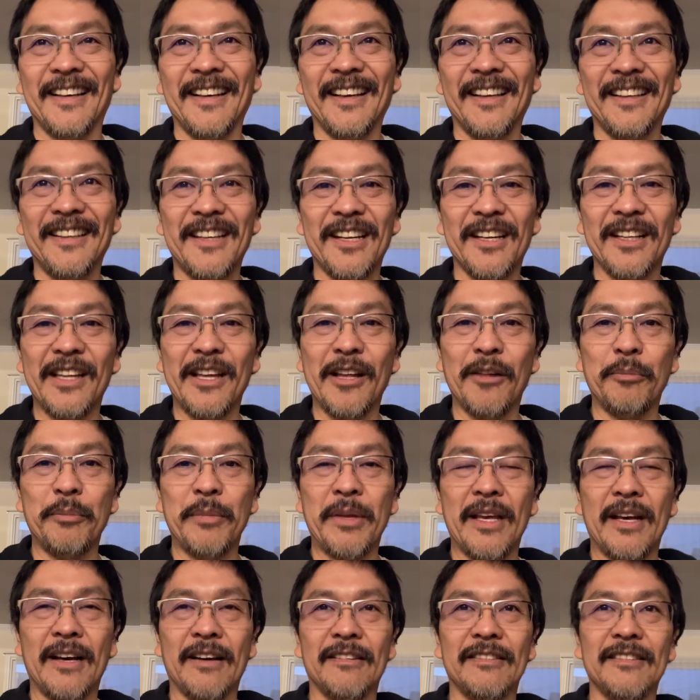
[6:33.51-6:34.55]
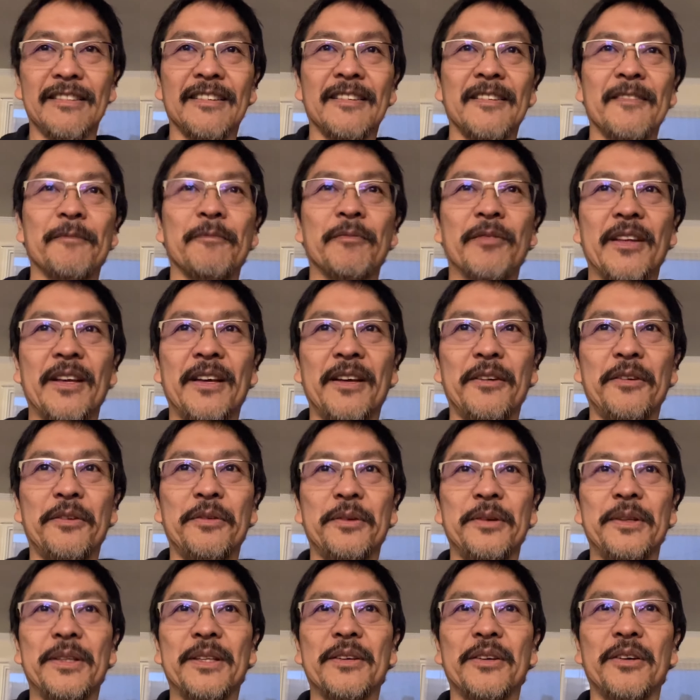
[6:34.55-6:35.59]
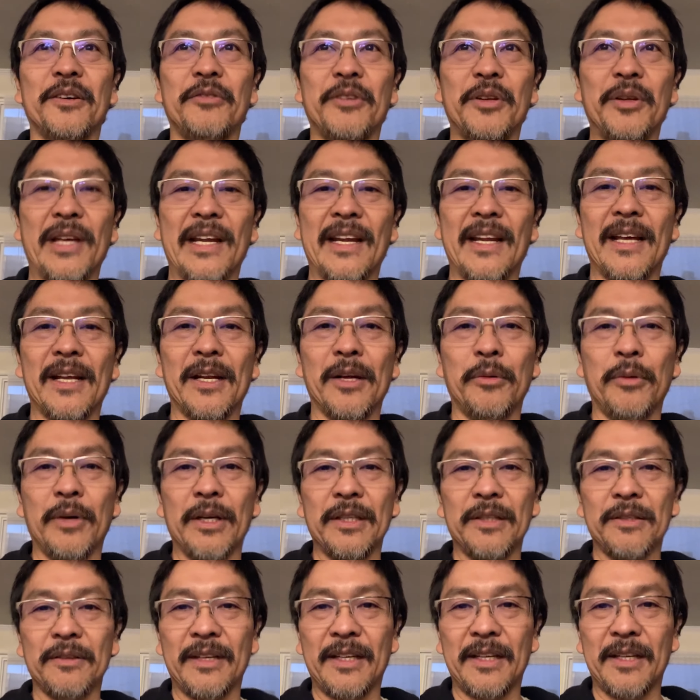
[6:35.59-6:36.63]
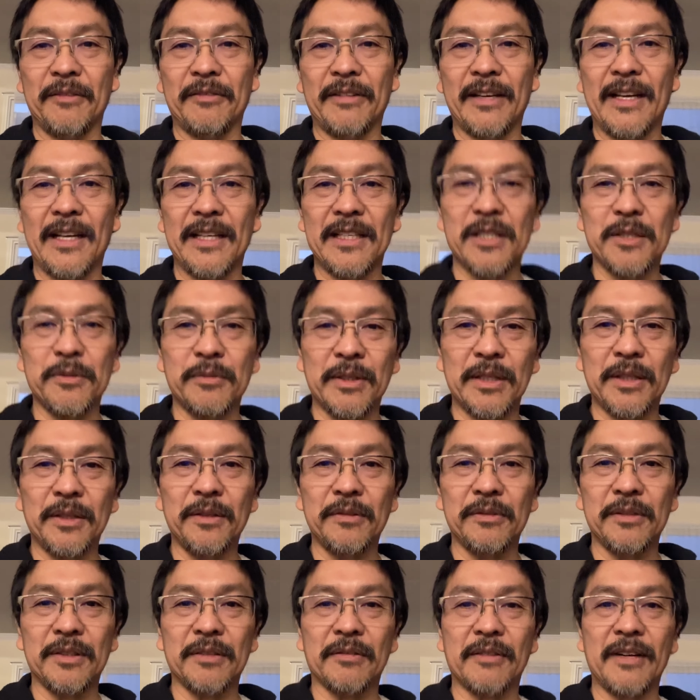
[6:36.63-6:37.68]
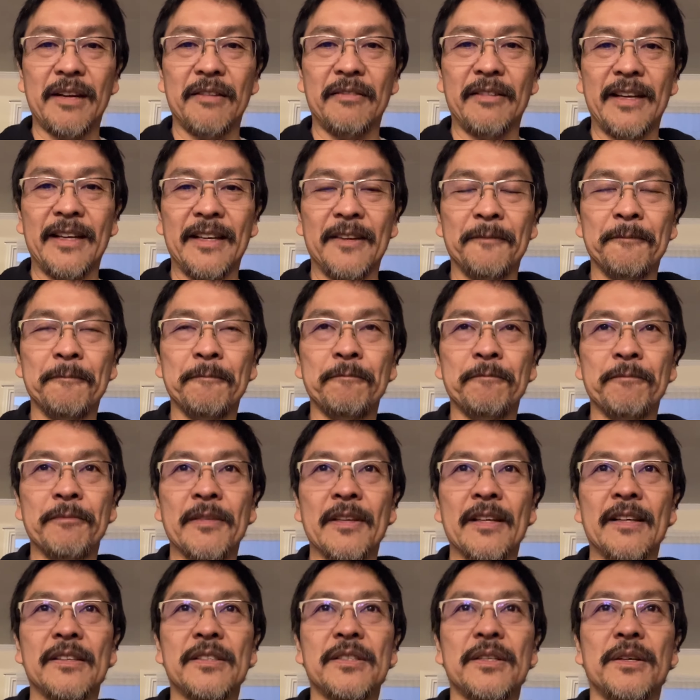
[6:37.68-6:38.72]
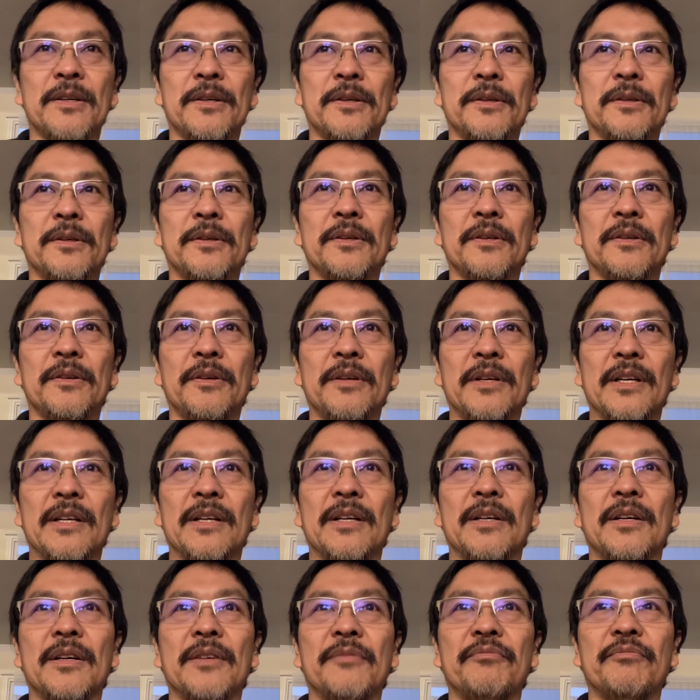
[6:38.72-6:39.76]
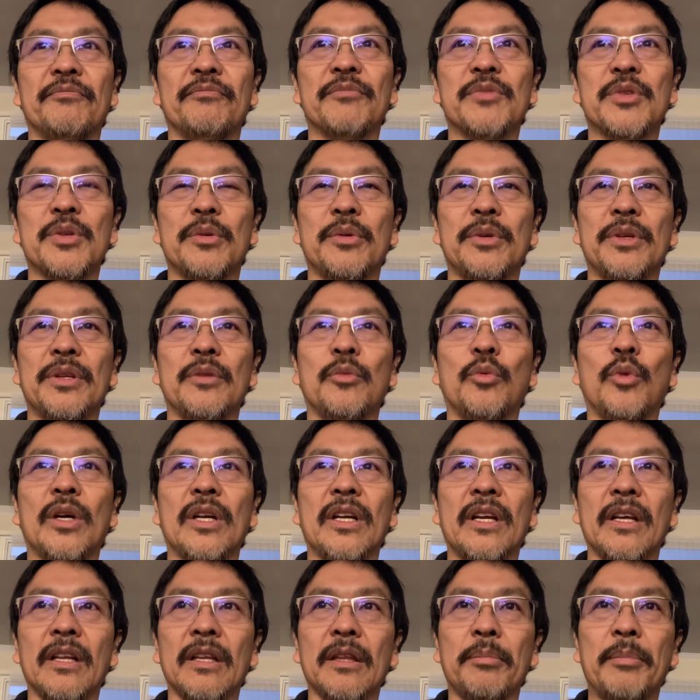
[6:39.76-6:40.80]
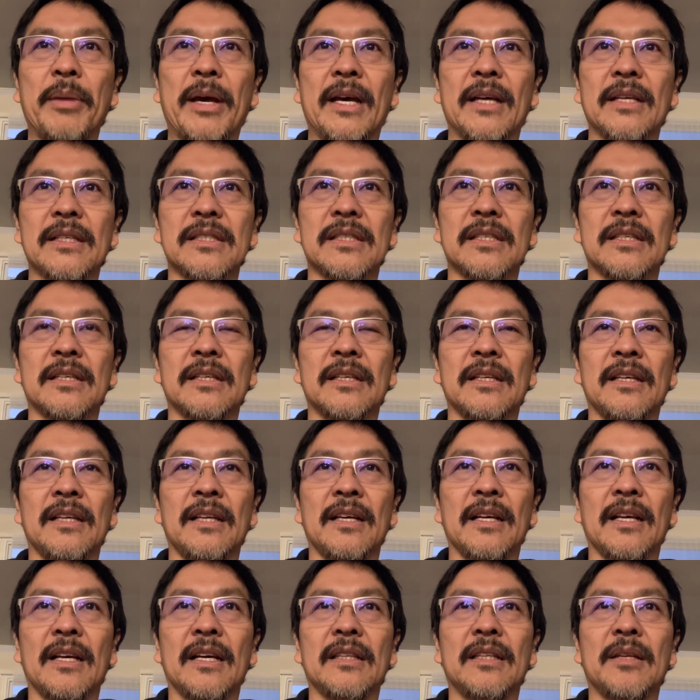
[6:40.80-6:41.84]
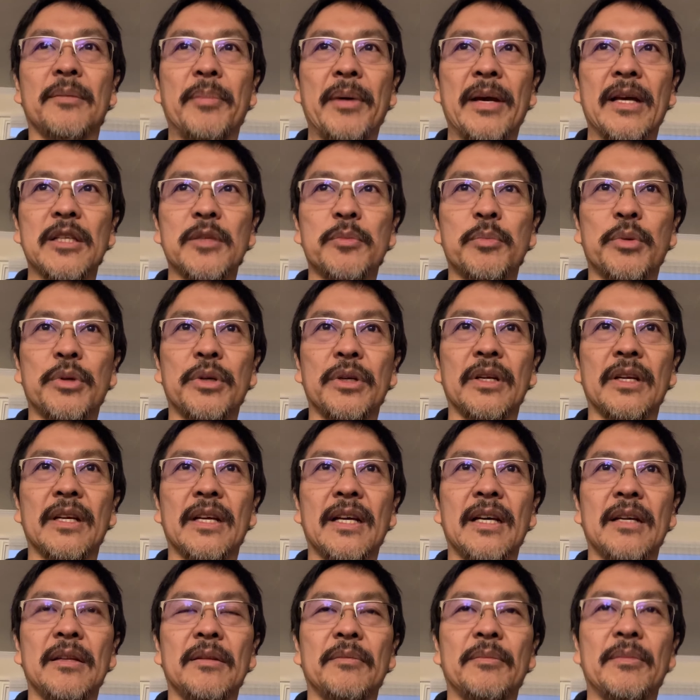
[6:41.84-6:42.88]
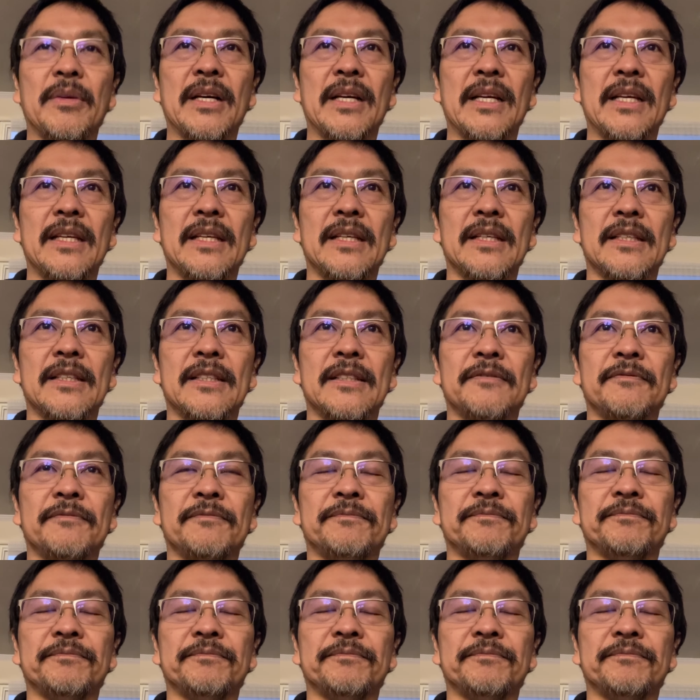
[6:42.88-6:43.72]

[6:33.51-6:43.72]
That'll help me out with COVID, and I don't want to anyway. I just want to do it the right way. So, so one health pass, got the passport, got my